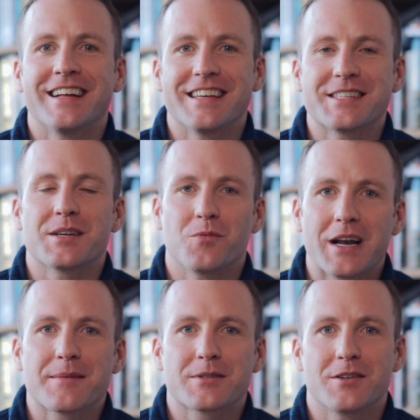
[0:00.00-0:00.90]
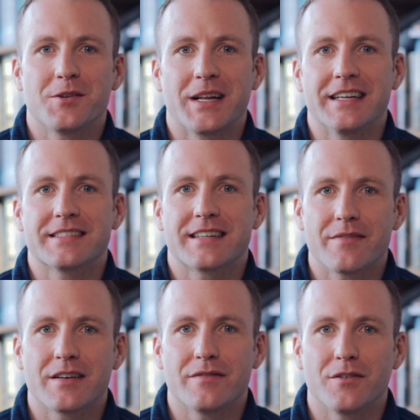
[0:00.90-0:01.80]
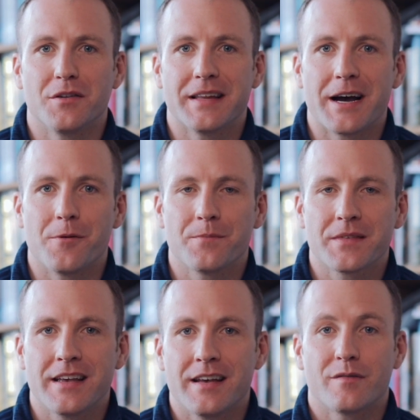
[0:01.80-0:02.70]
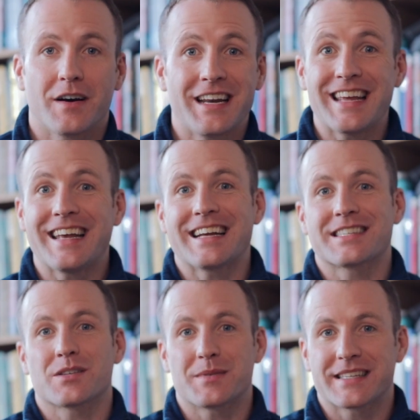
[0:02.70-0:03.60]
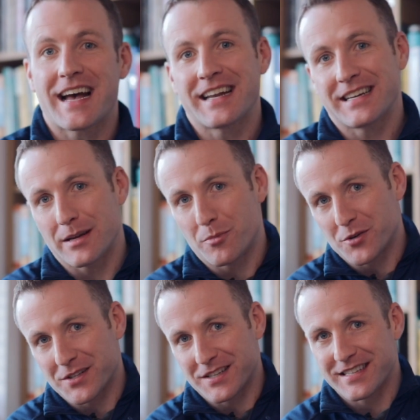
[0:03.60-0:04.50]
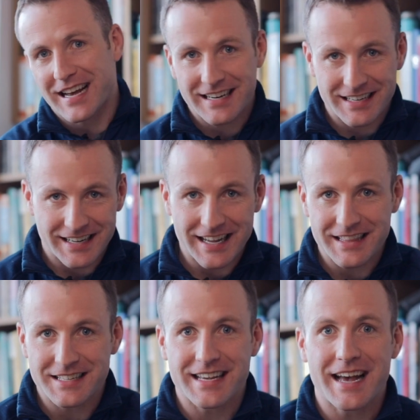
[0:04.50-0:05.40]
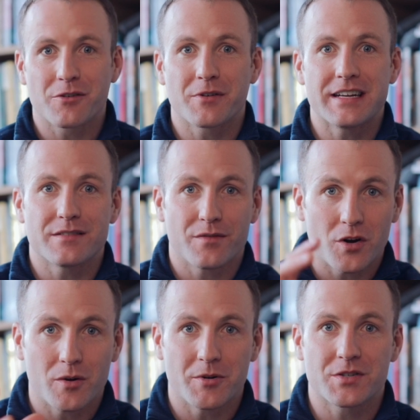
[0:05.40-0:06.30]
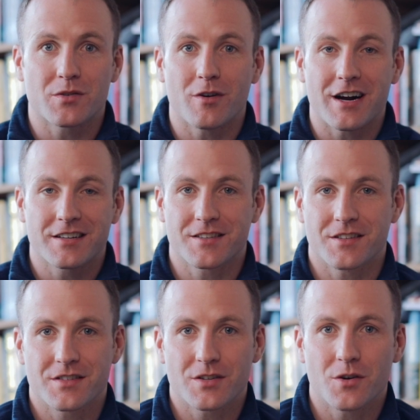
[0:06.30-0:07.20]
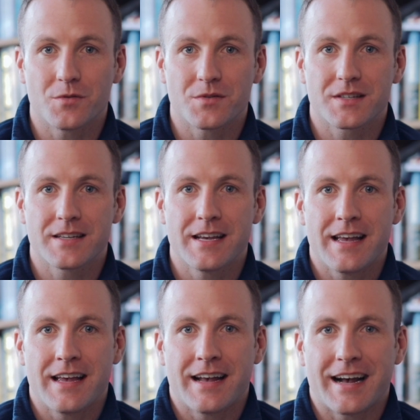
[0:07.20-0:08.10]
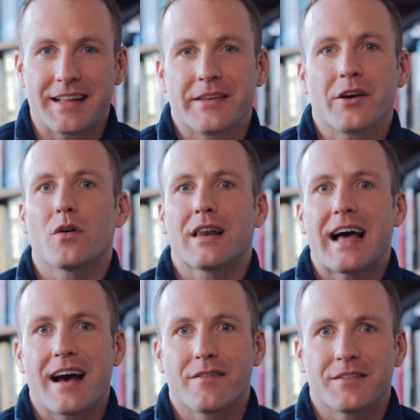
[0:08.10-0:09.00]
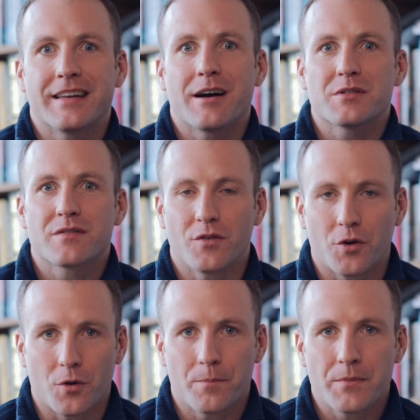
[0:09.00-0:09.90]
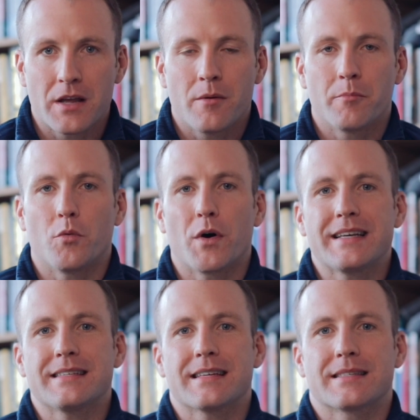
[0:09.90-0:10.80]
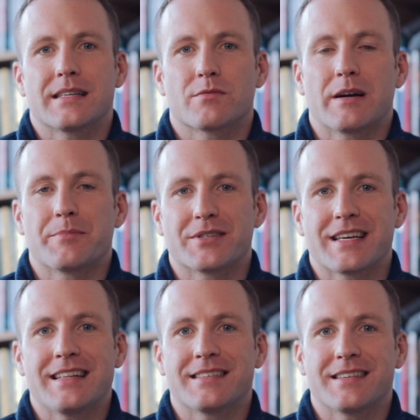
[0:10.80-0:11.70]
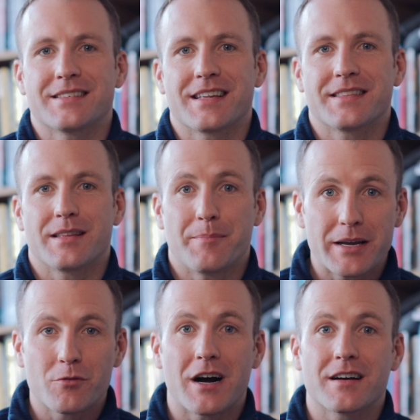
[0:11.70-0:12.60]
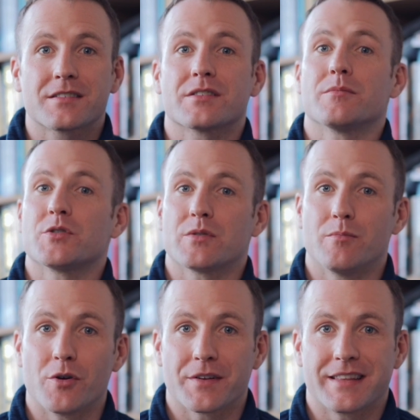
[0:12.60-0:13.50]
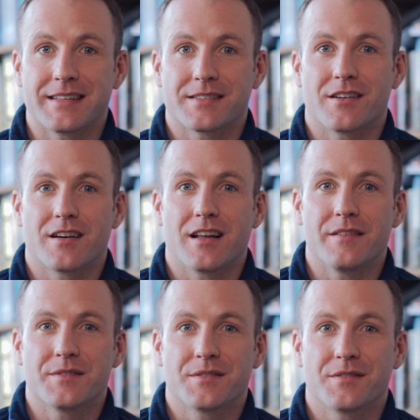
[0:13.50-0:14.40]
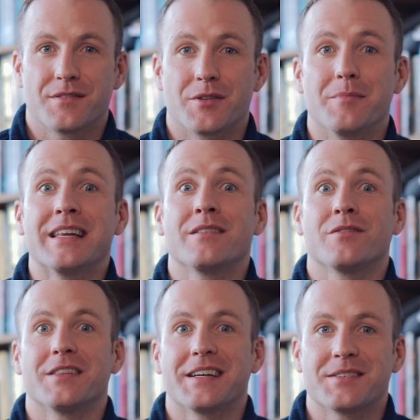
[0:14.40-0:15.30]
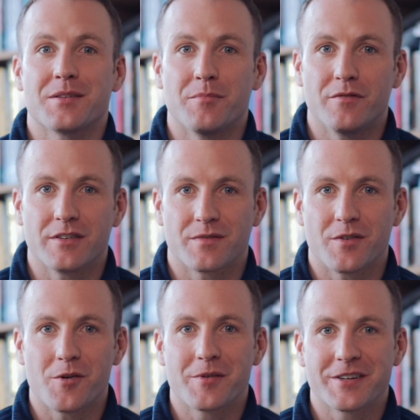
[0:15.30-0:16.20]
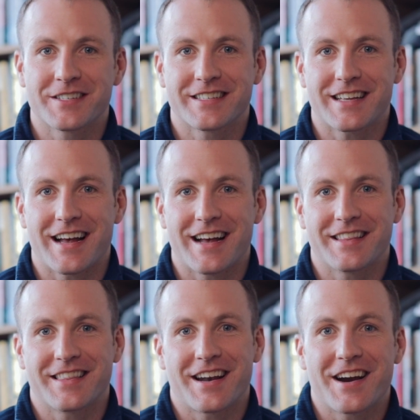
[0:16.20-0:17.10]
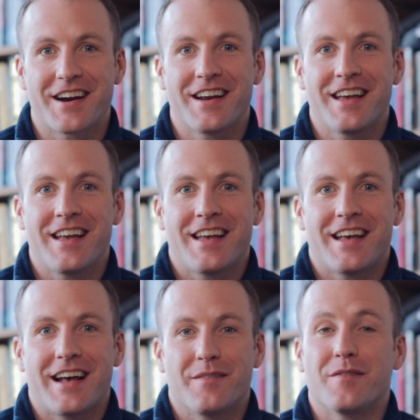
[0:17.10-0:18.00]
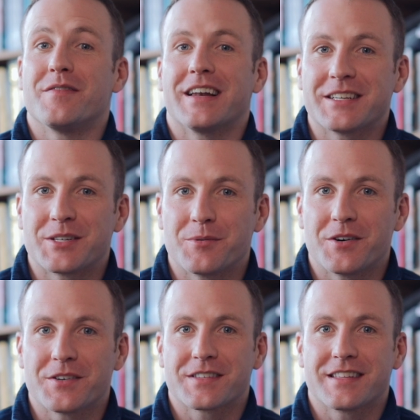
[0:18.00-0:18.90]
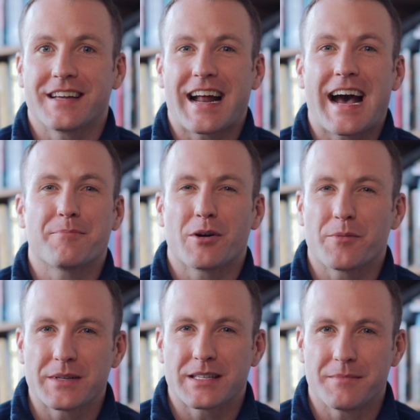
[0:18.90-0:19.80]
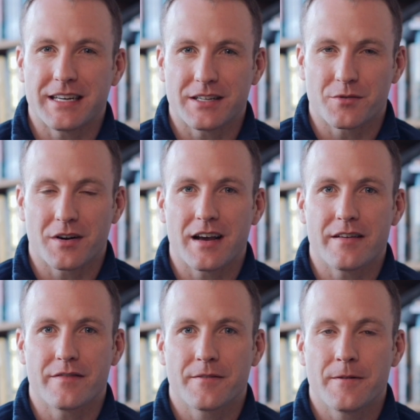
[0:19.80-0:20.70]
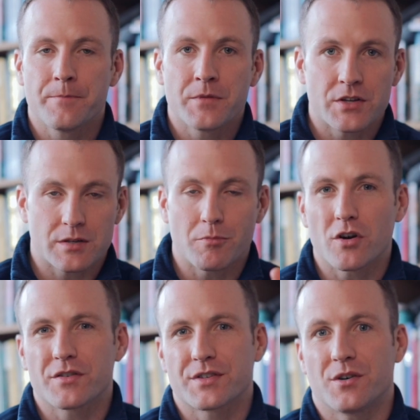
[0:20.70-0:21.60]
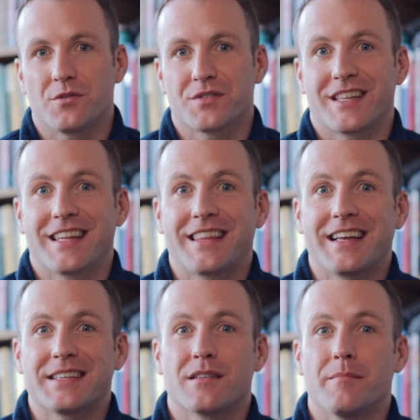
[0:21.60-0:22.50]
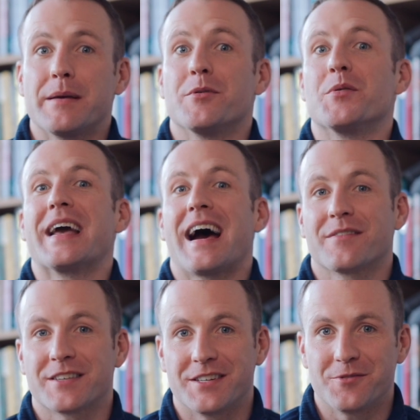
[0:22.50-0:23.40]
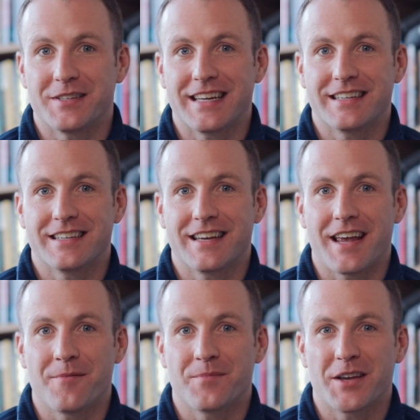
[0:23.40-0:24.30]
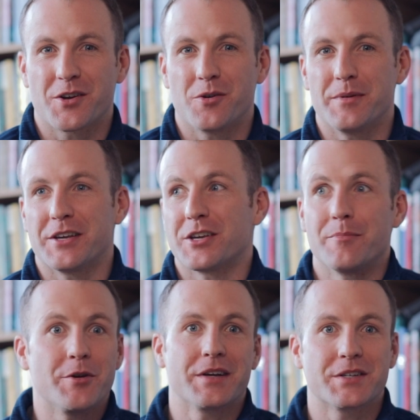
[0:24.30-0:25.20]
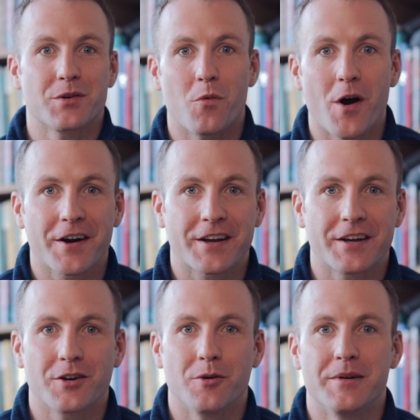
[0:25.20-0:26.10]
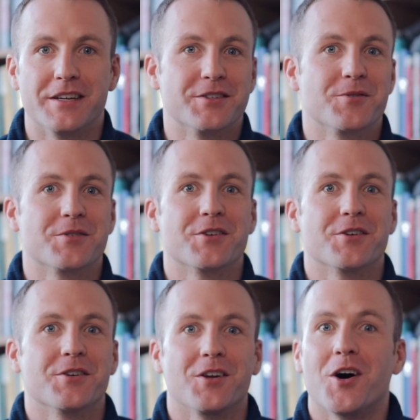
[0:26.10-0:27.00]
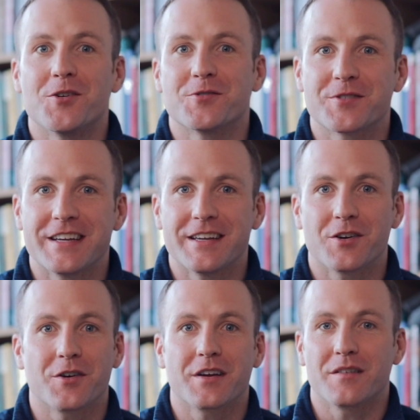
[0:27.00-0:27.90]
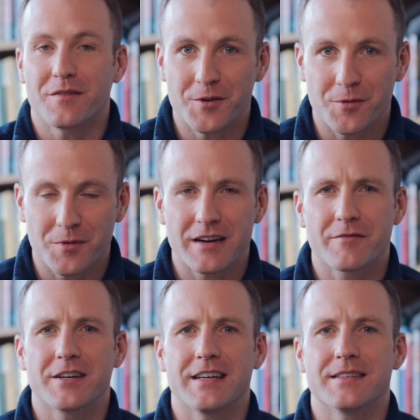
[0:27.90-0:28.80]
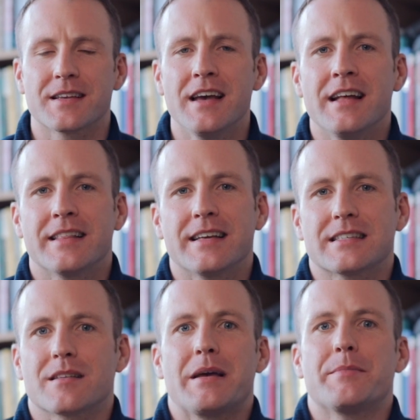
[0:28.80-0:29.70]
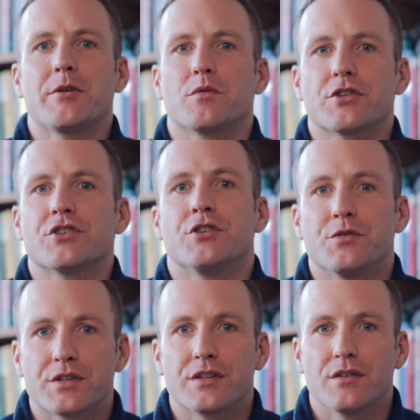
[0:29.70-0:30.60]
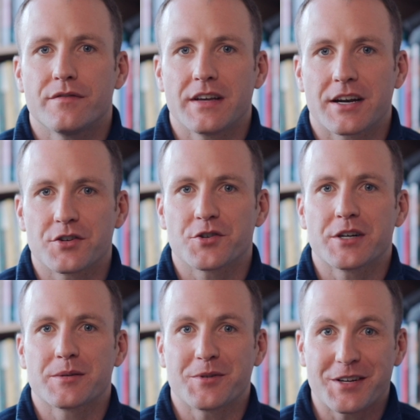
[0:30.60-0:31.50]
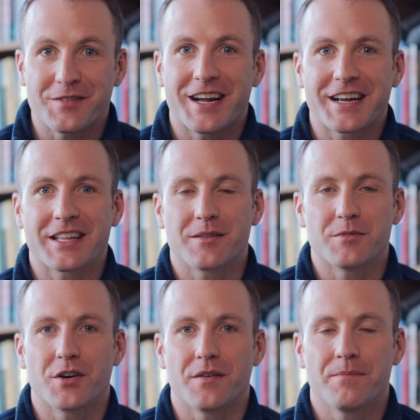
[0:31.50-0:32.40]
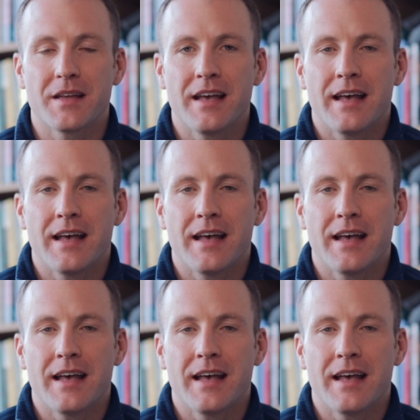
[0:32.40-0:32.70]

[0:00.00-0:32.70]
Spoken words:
And they said, well, absolutely, it's definitely full now. Finally, he gets some sand and he pours the sand, and again, the sand grains fall amongst the rocks and the stones, and they all laugh, and now it's full. But what he says this represents is that the big rocks are the most important things in our lives. They're the meaningful things that move us forward, that are fulfilling to us, that add purpose and meaning to our life. The smaller stones are the things that maybe we have to do day to day. It could be commuting to work, it could be doing your laundry, cooking food, whatever it is. Things that maybe you wouldn't choose to do if you had a choice, but you've got to get them done.